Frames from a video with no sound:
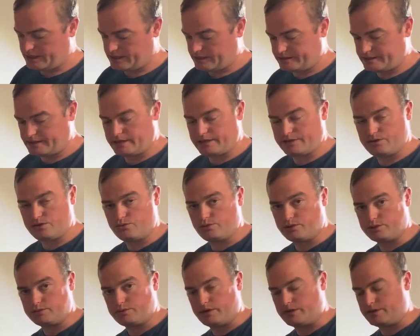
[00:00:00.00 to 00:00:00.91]
telling you
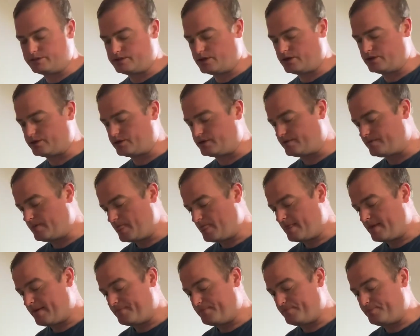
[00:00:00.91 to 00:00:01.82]
which way to turn it.
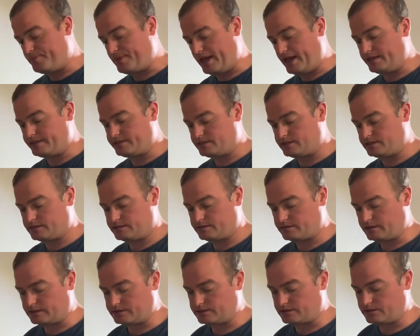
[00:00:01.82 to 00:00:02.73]
That's
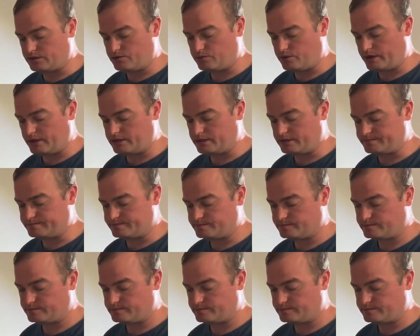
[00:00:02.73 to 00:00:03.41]
a good way to